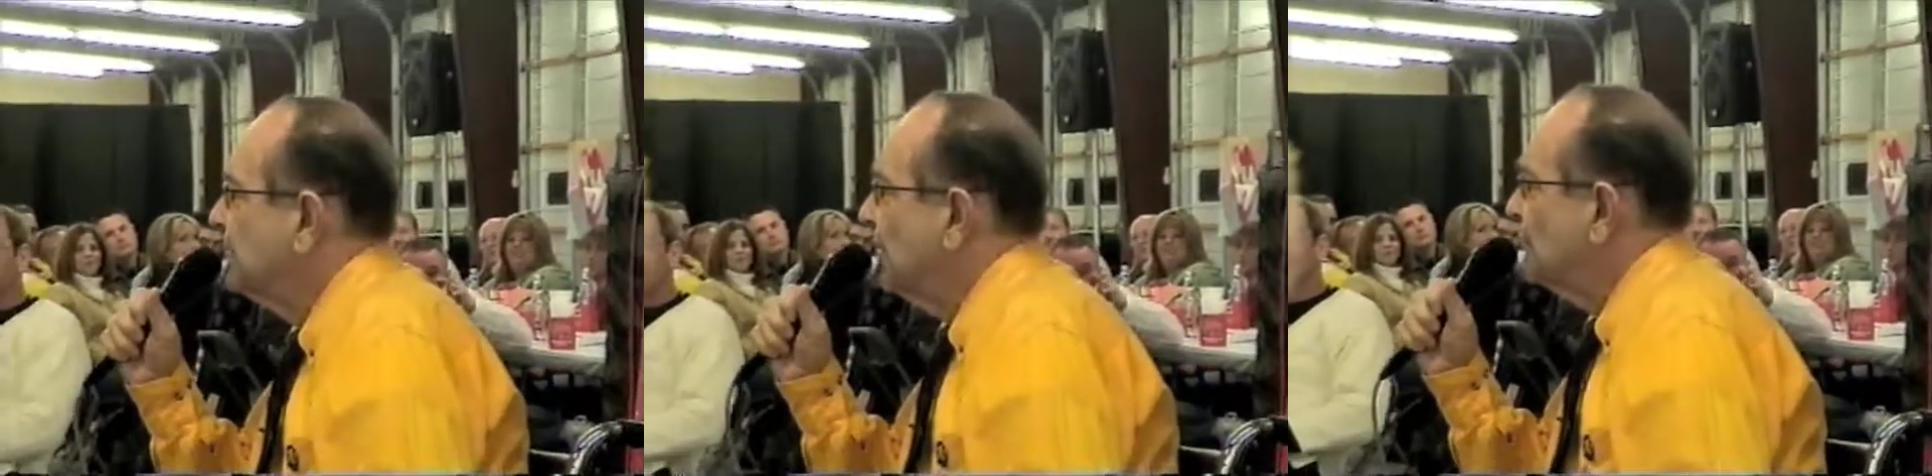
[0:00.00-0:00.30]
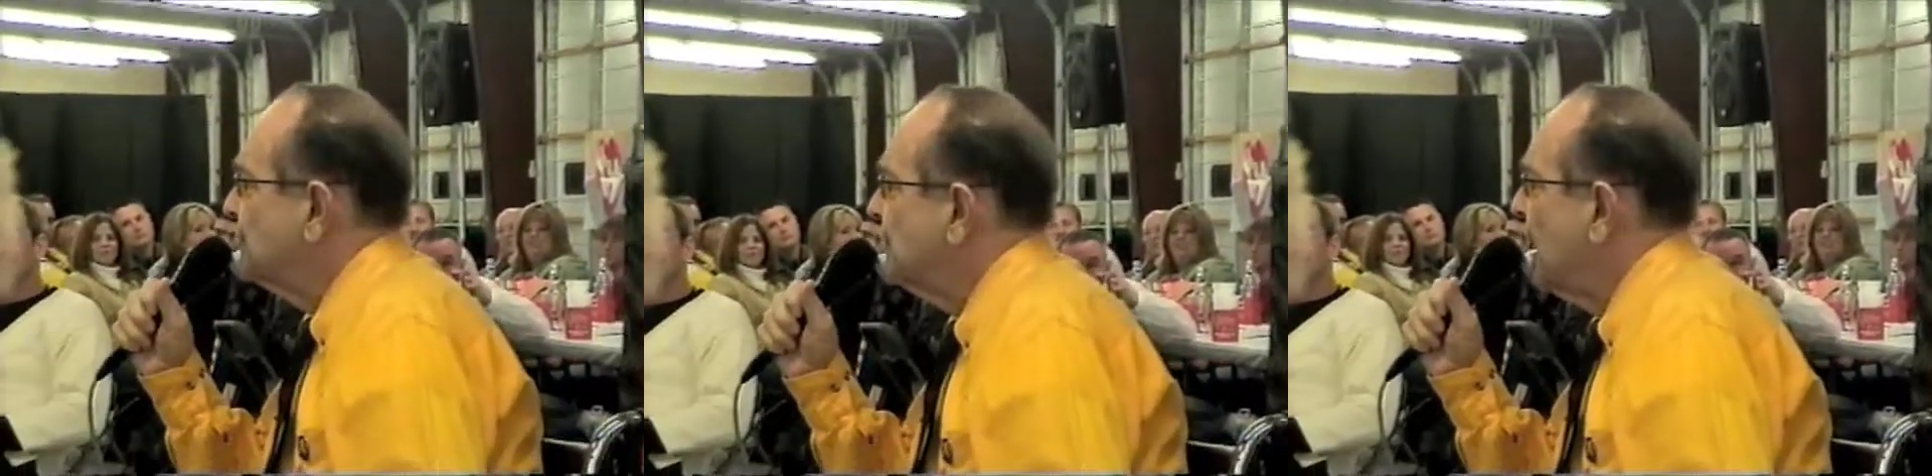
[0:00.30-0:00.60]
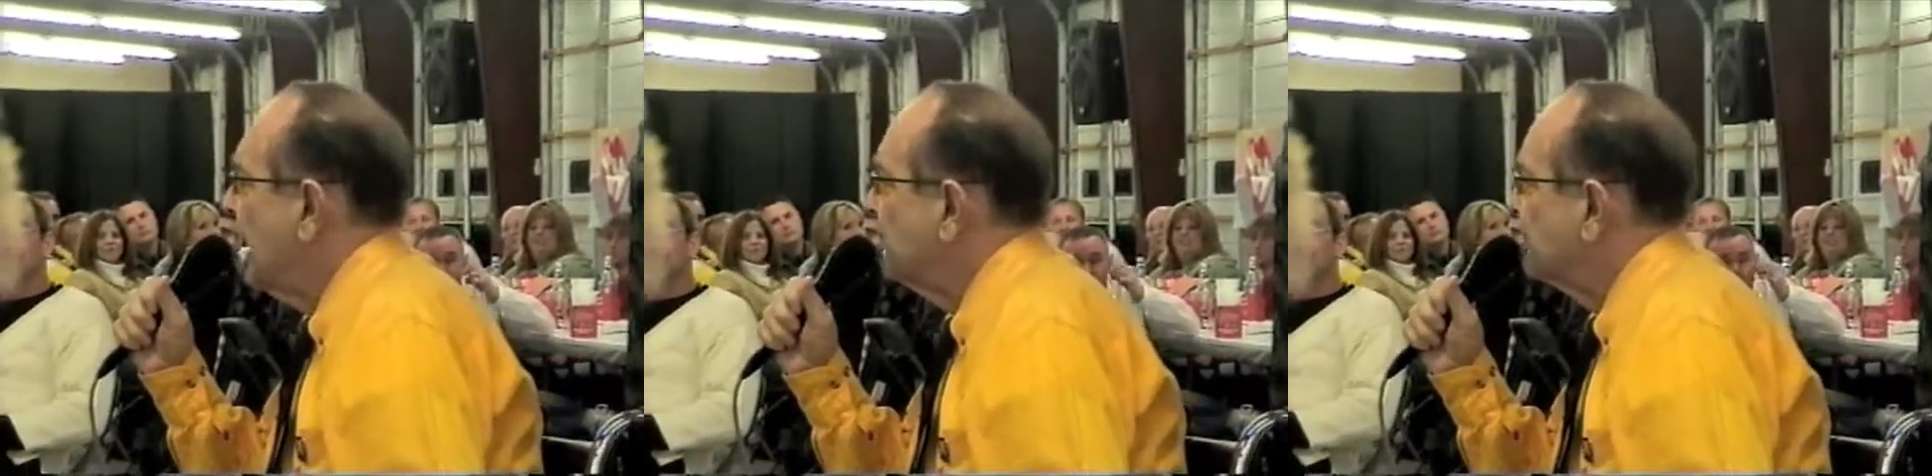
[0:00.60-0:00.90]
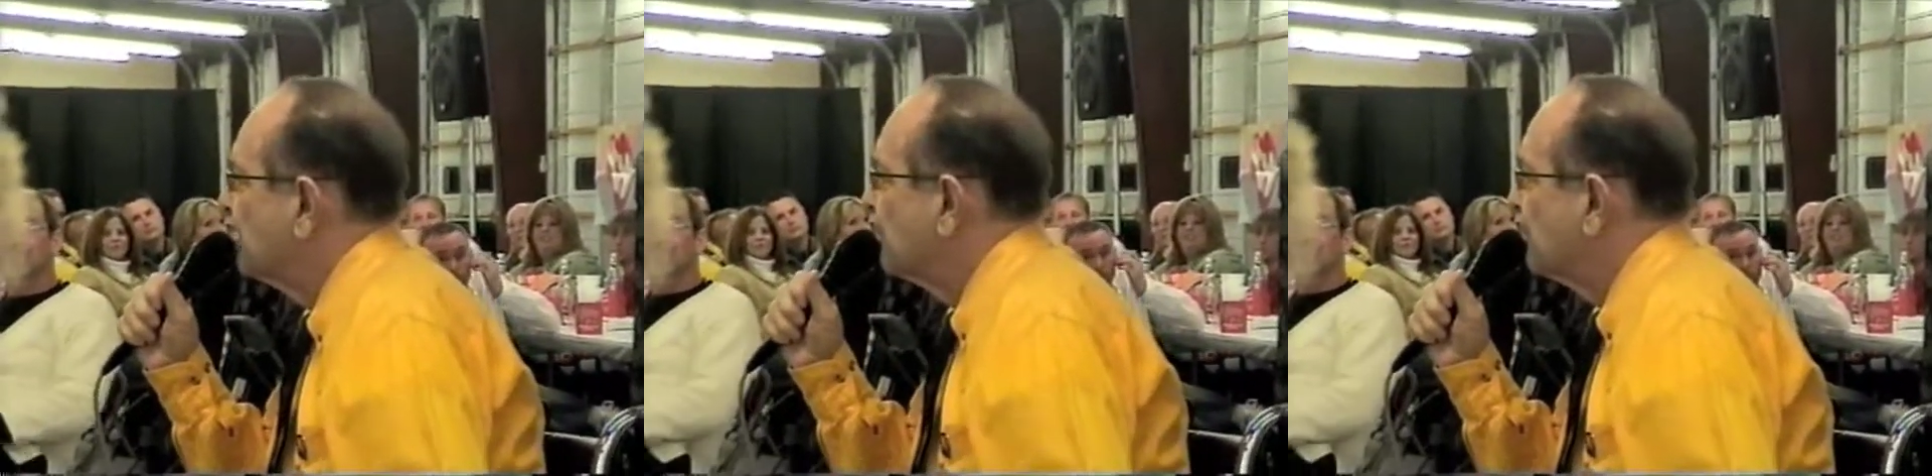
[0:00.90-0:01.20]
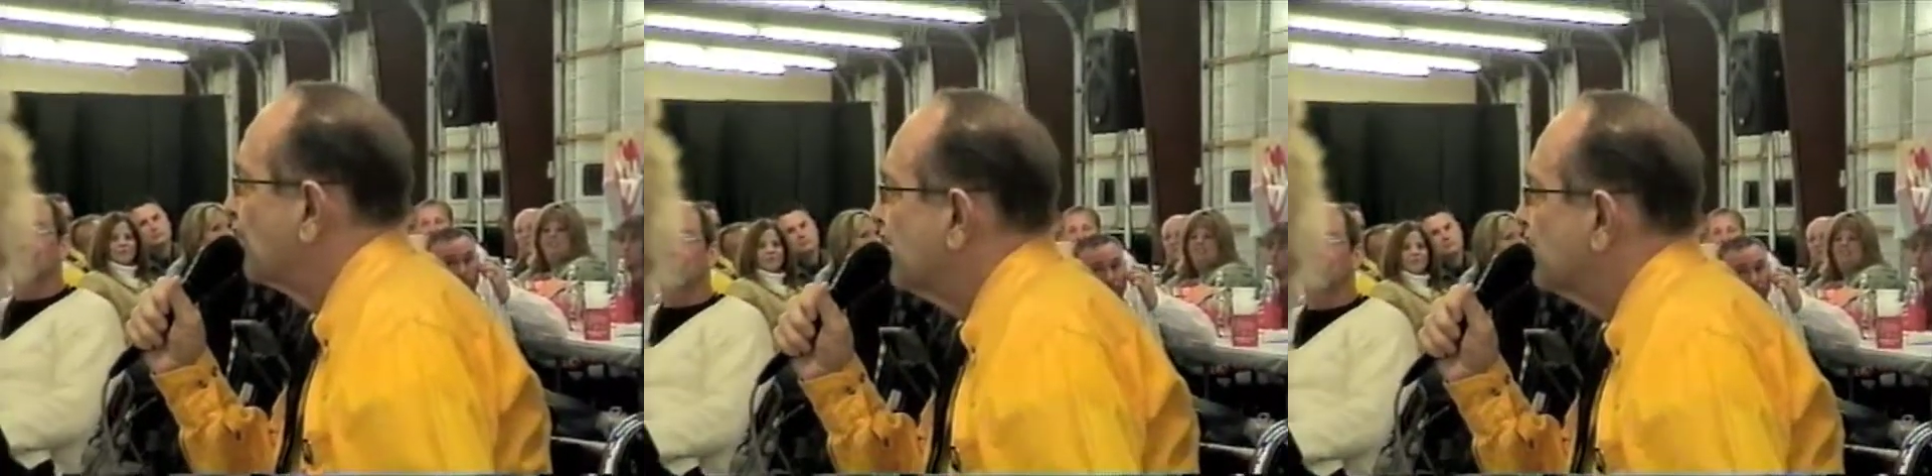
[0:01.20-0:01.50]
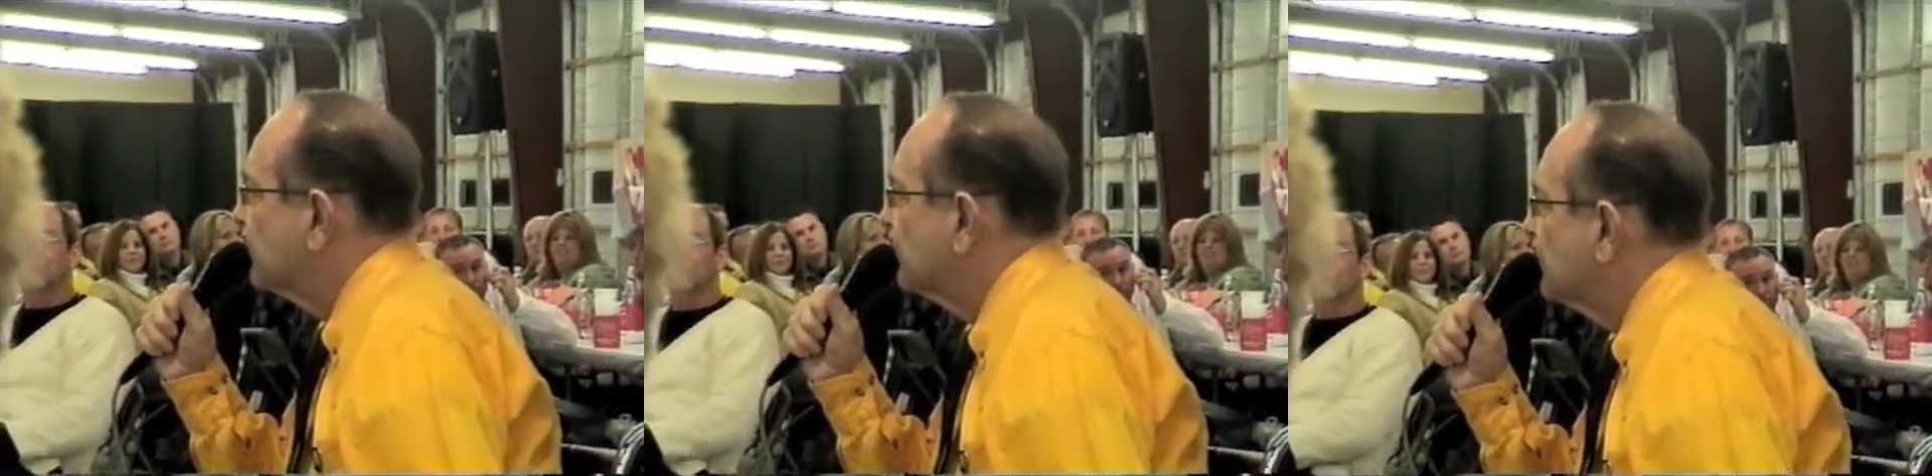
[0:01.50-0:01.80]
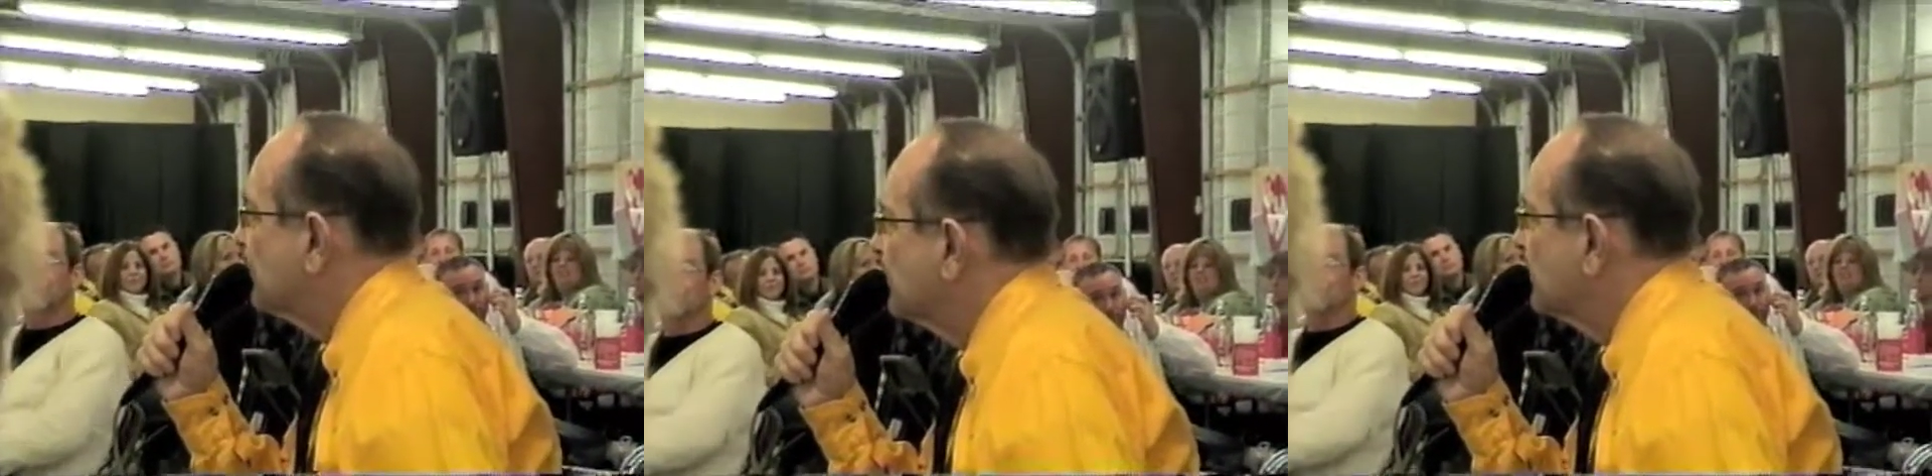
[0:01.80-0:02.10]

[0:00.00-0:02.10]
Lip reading: don't you have some bricks